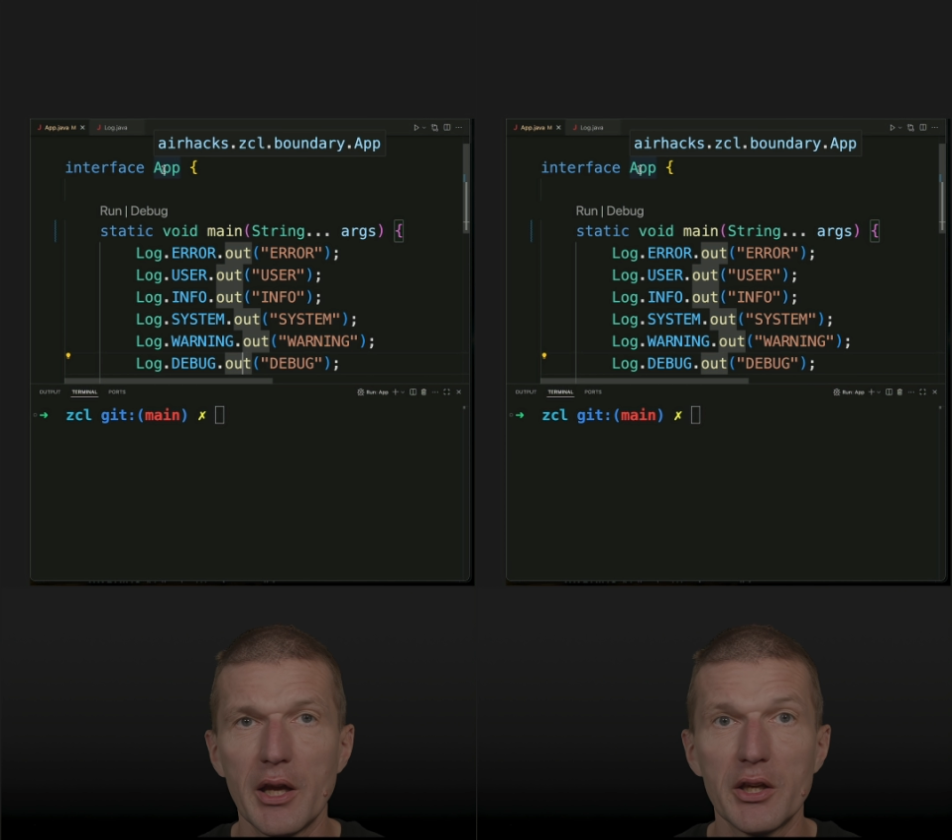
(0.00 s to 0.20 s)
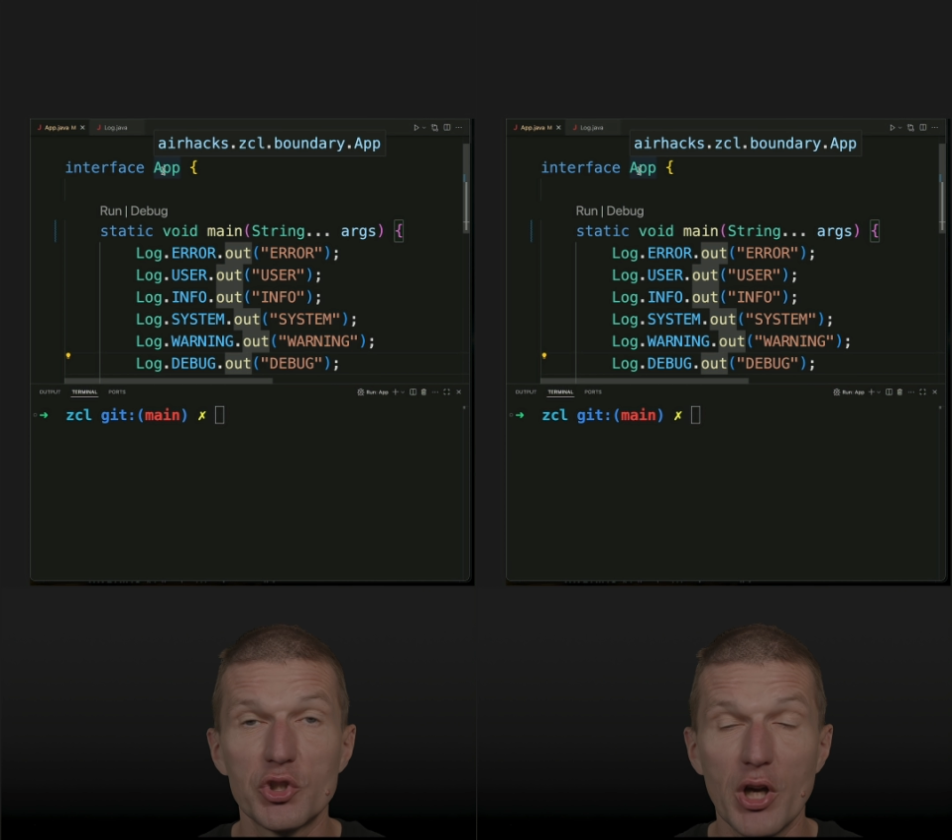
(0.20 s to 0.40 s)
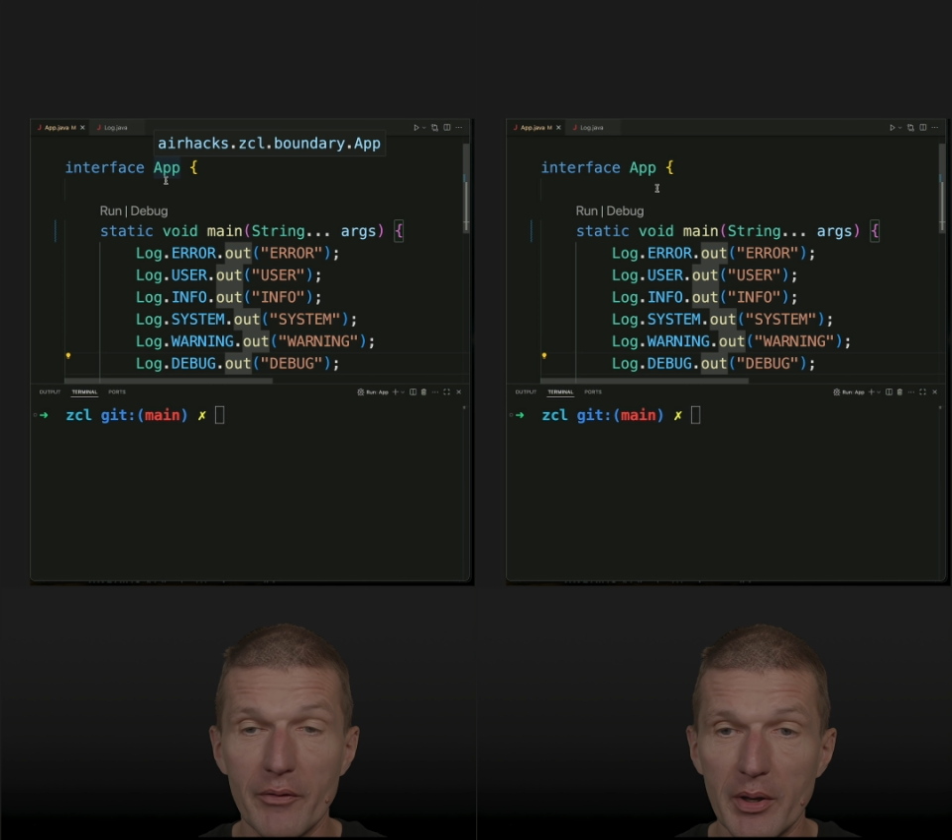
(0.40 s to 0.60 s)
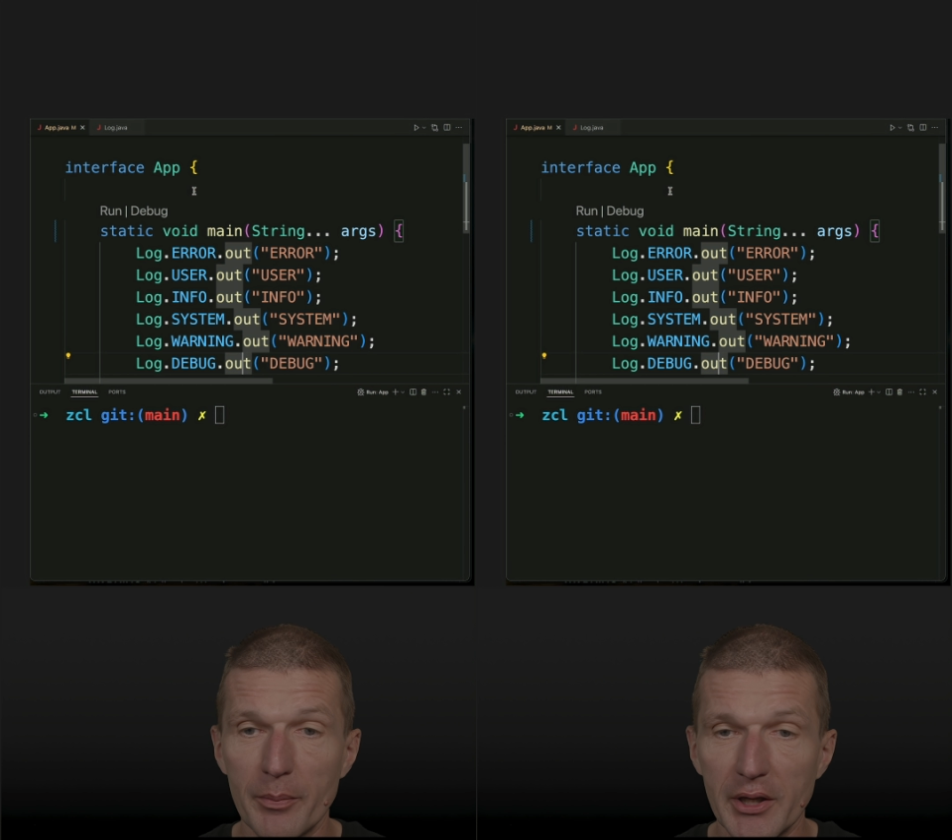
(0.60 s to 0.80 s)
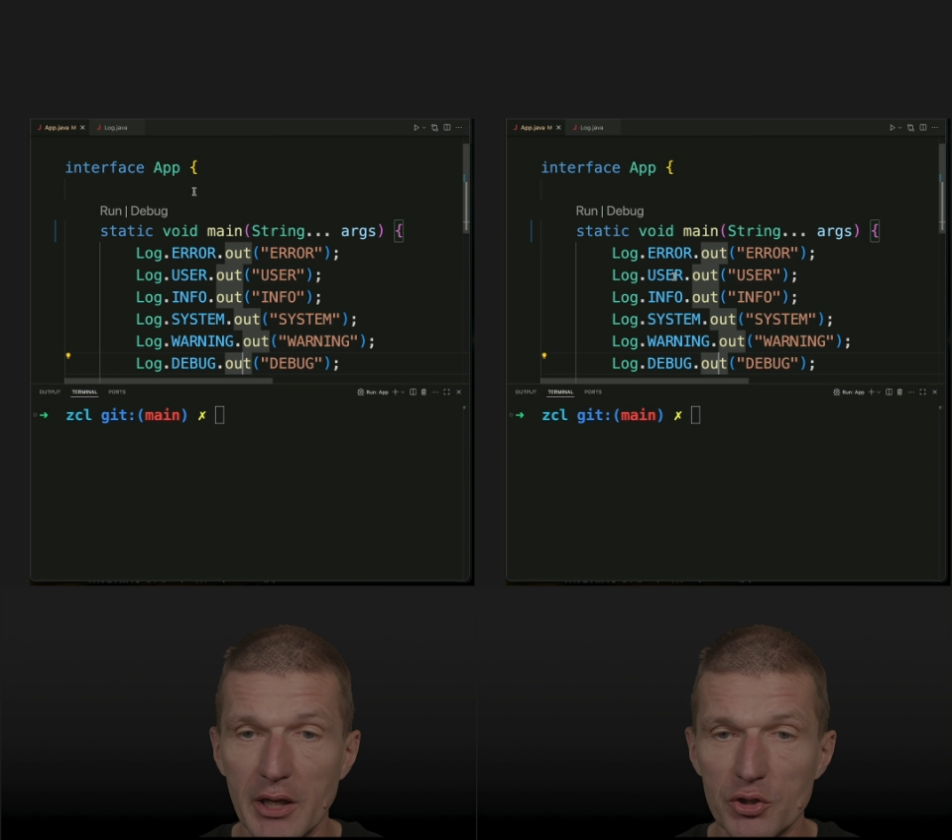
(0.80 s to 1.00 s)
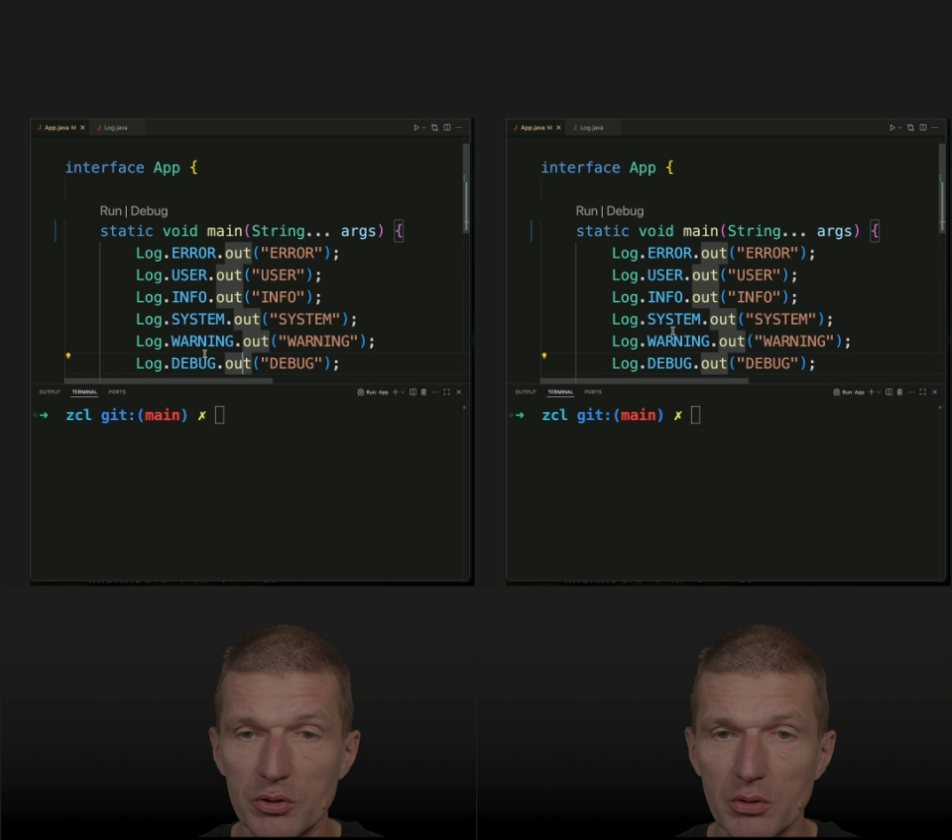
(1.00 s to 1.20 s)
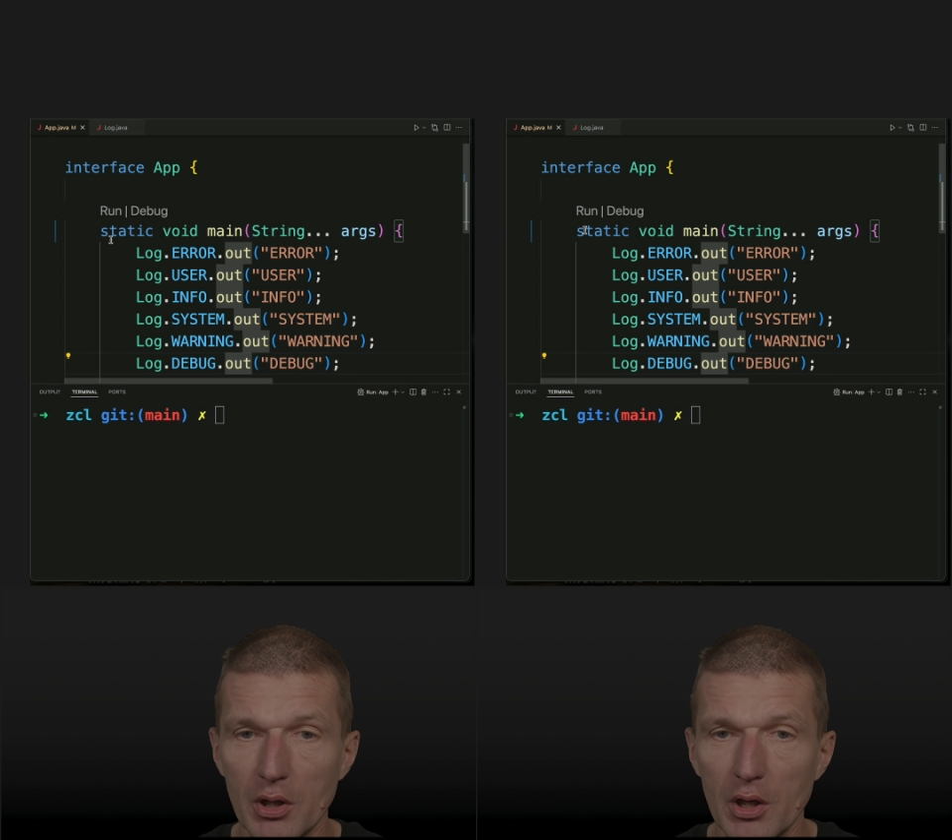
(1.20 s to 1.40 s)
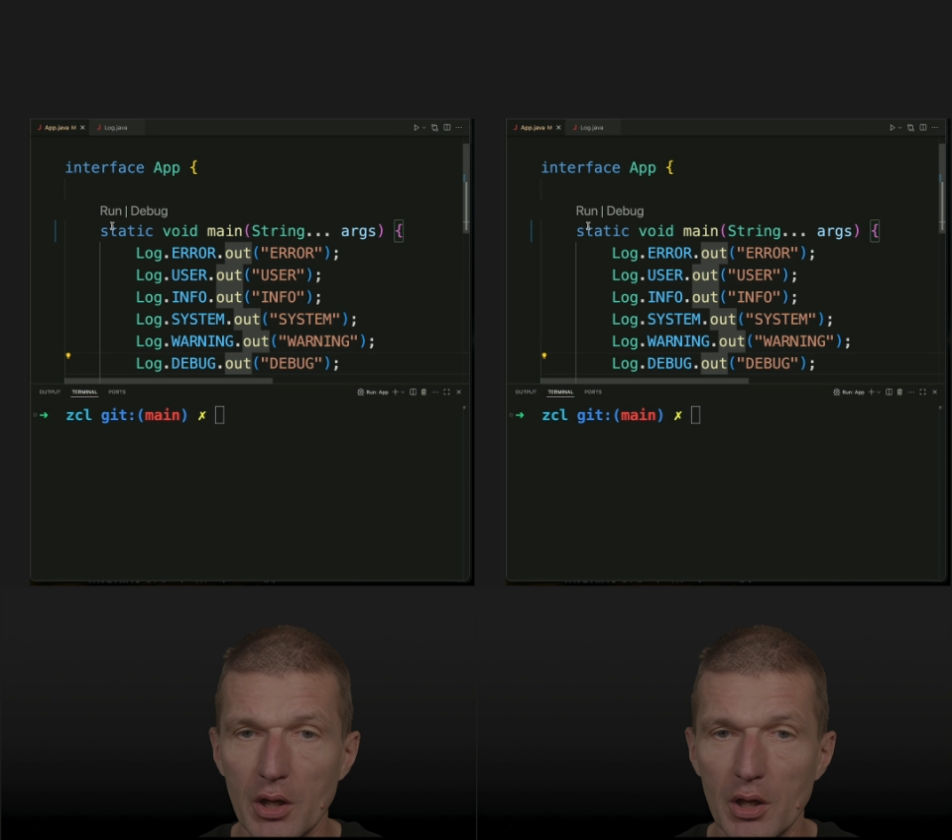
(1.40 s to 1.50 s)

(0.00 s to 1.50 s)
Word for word: a Java application.